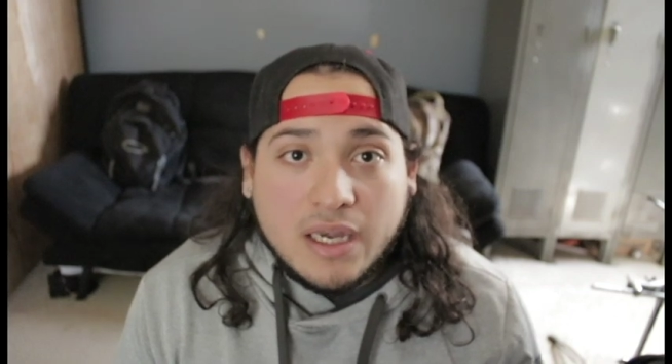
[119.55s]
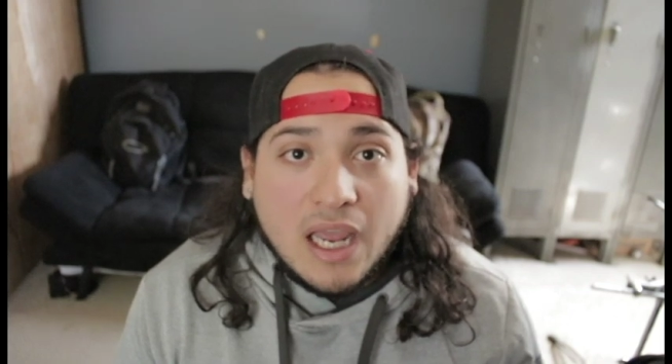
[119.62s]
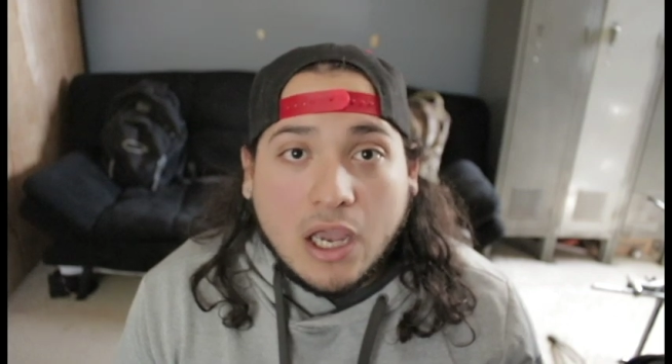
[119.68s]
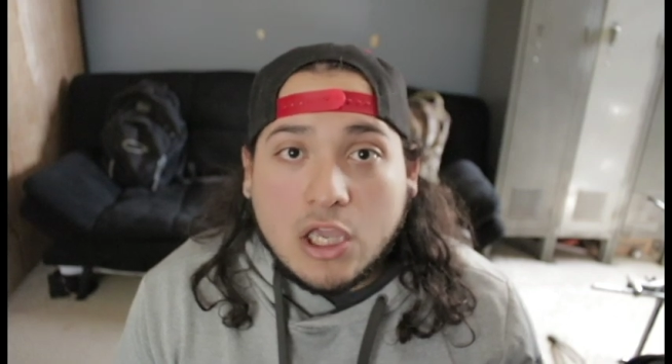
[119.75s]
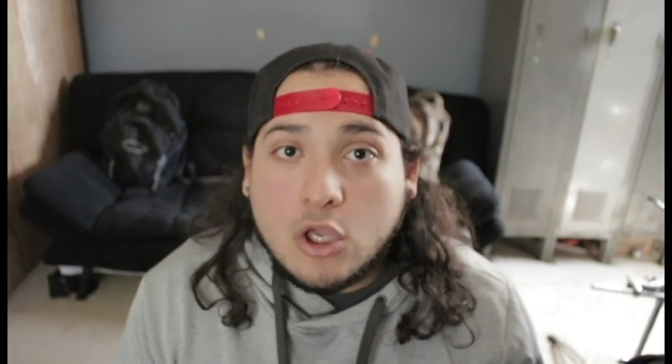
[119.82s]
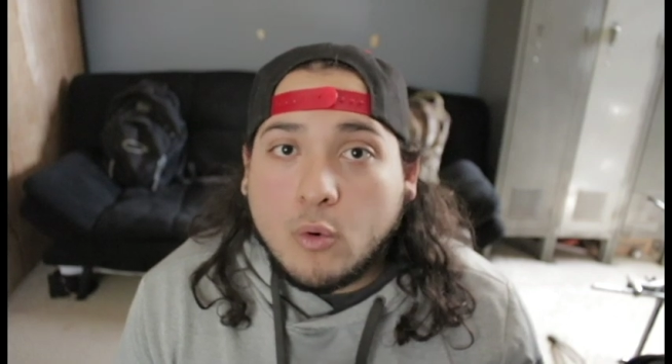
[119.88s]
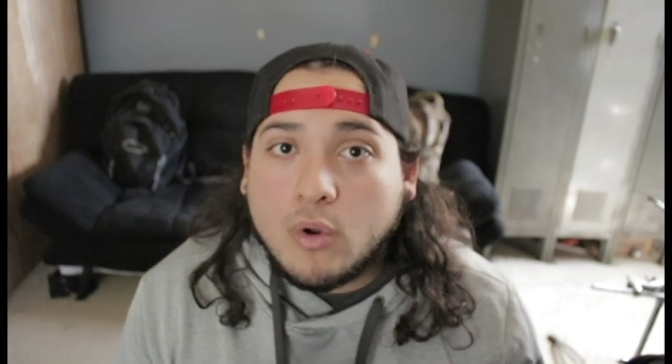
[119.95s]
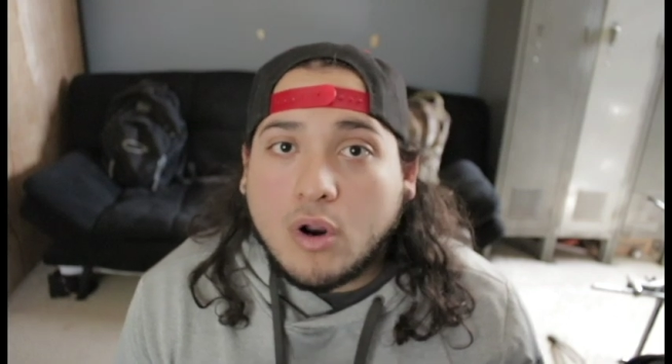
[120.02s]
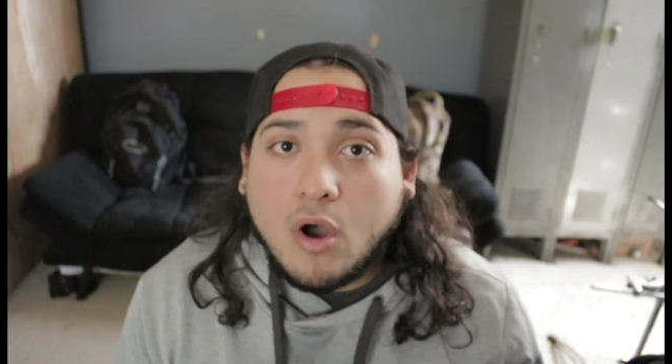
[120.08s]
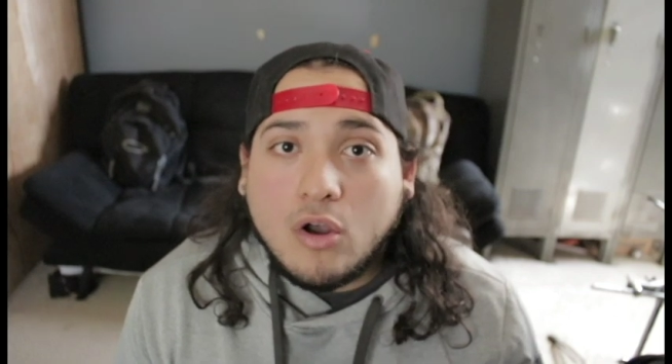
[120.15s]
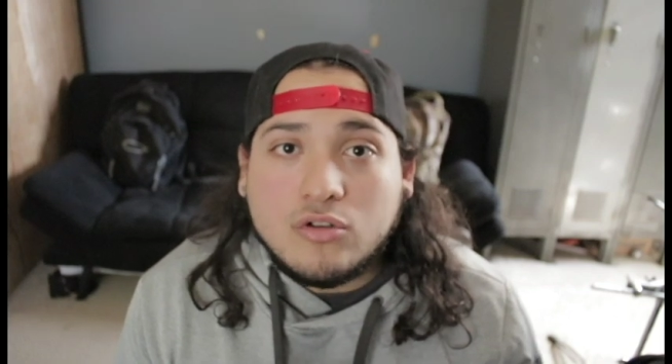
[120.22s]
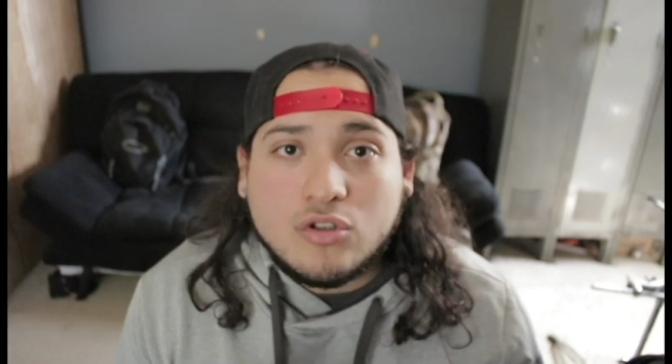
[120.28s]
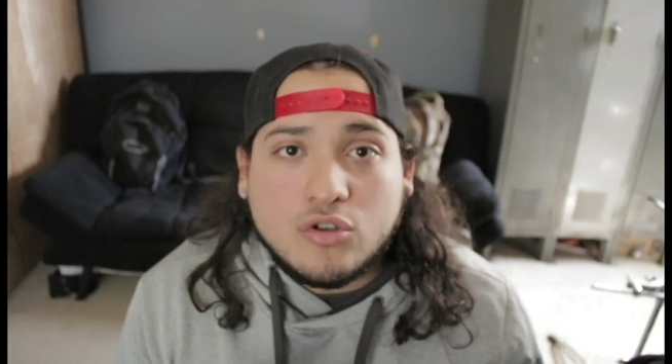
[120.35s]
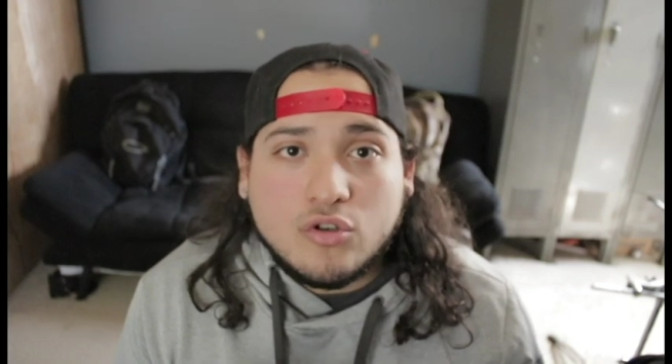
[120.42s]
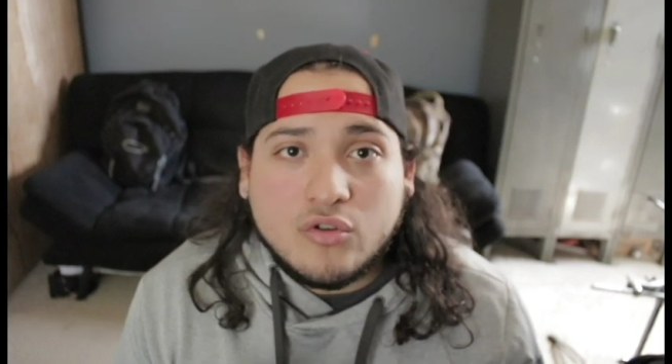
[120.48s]
Now, it would
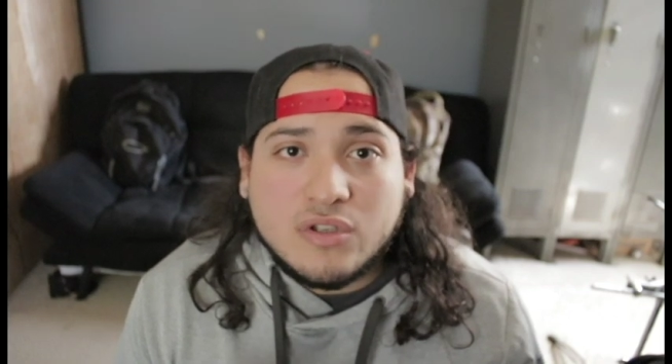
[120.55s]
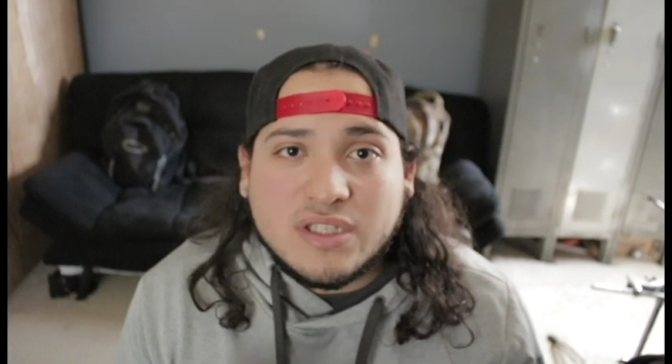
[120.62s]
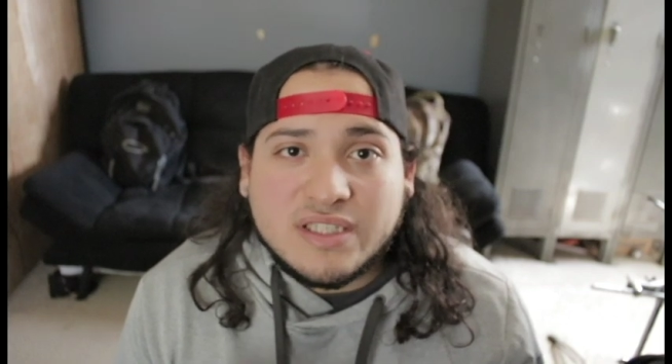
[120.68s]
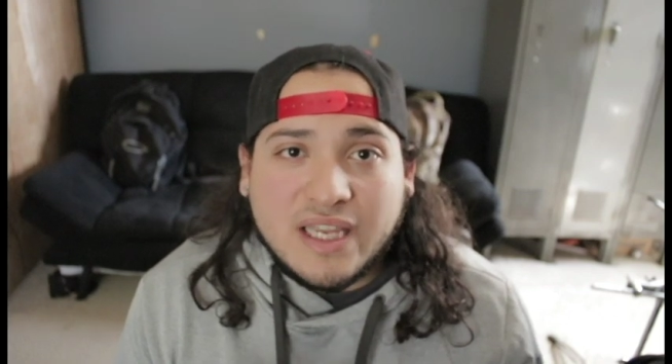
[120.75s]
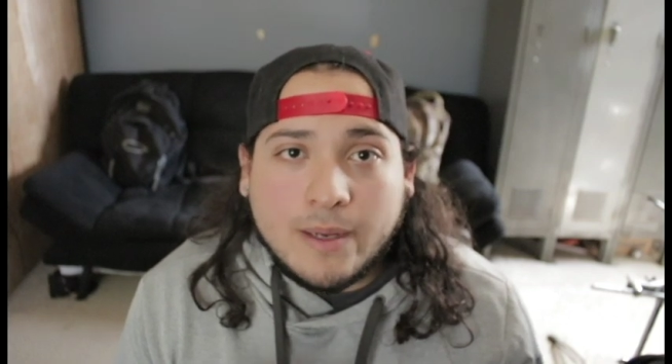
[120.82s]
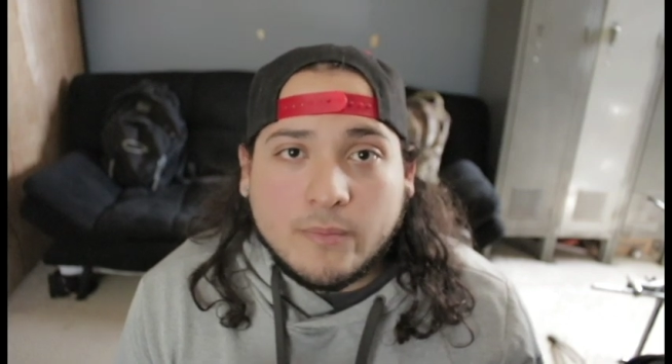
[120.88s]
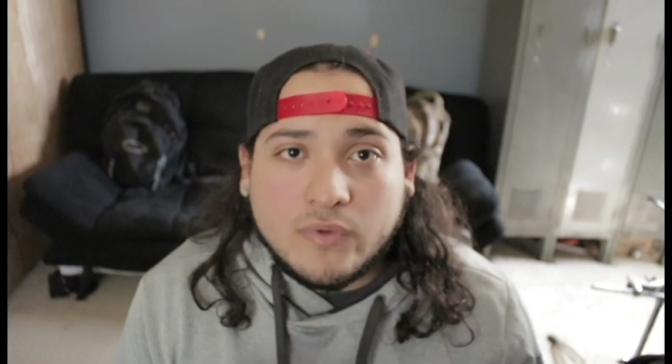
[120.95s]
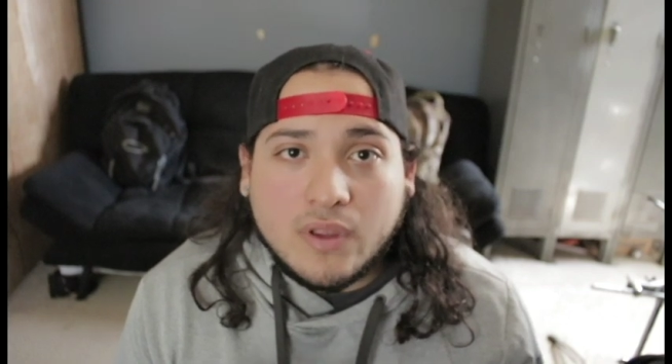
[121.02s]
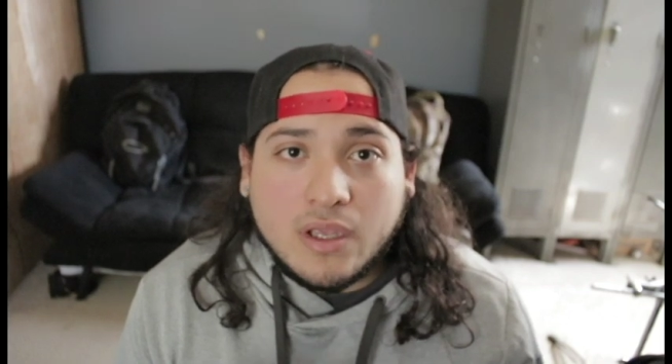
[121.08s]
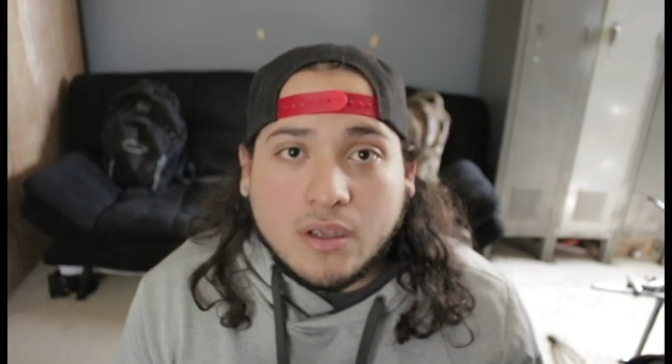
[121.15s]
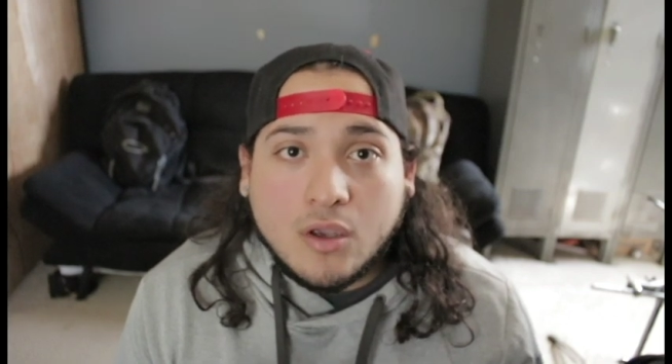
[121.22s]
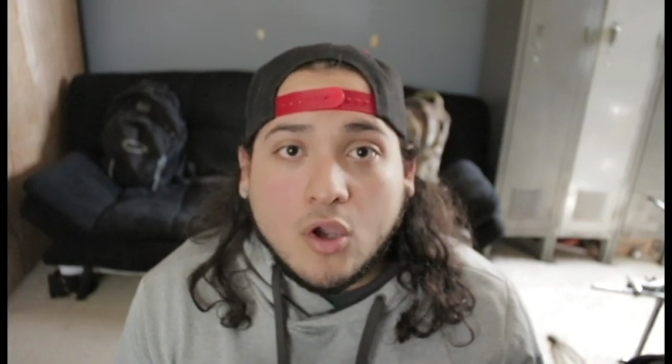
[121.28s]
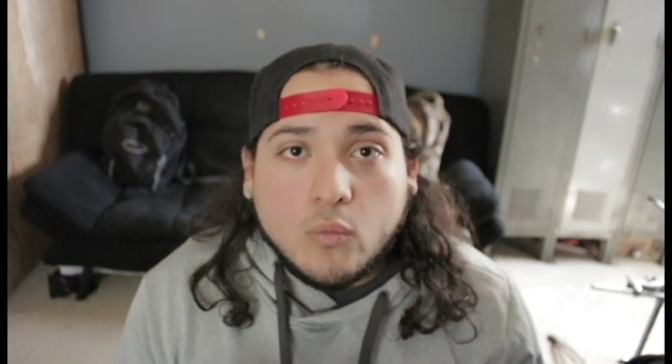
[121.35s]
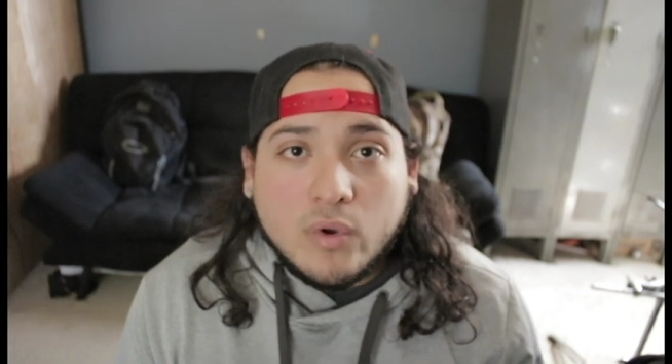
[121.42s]
also do the same thing